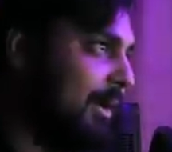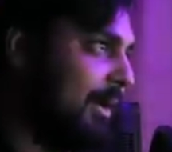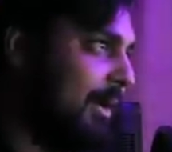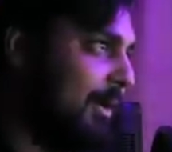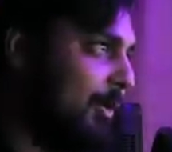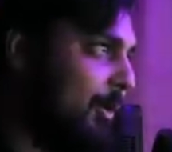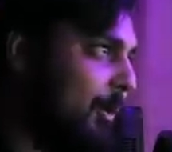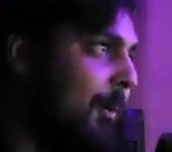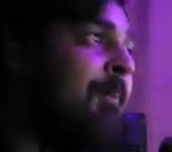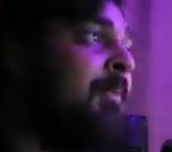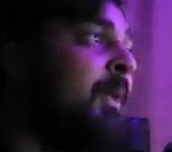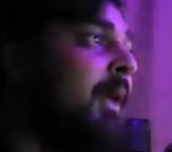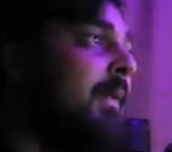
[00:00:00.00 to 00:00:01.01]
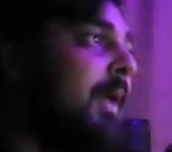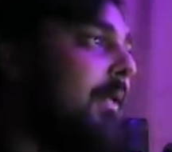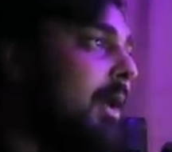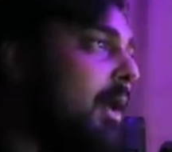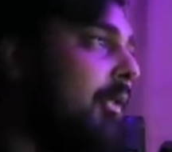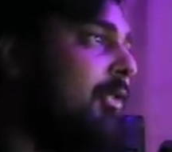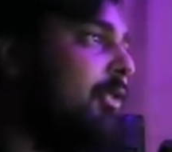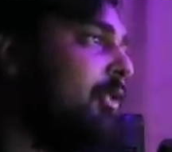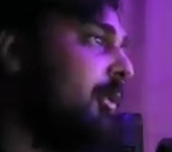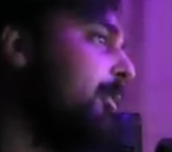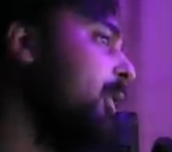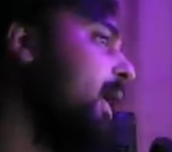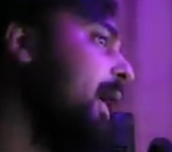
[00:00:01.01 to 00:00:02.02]
uh, group. Now they also
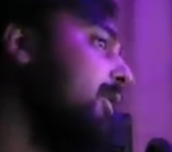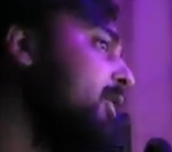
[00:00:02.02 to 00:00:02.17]
supply